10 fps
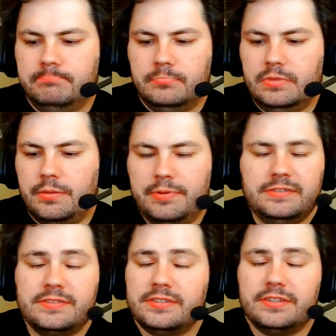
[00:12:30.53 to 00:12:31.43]
business
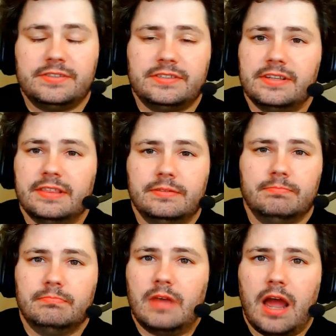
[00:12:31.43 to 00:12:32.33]
just isn't
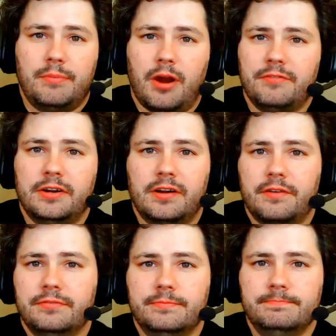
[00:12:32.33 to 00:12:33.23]
high profit enough.
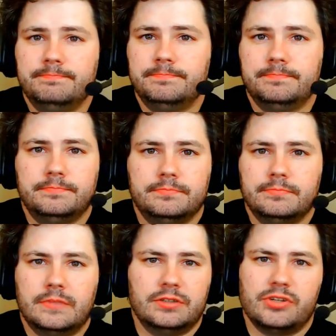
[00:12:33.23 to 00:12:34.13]

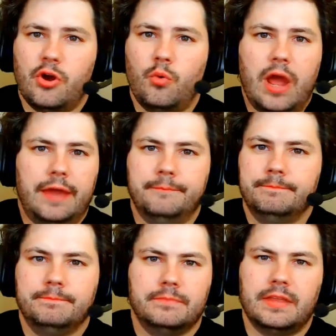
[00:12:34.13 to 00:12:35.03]
There's no way
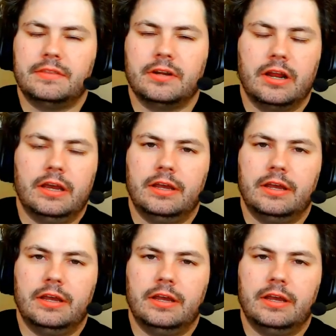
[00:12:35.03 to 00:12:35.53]
that they're going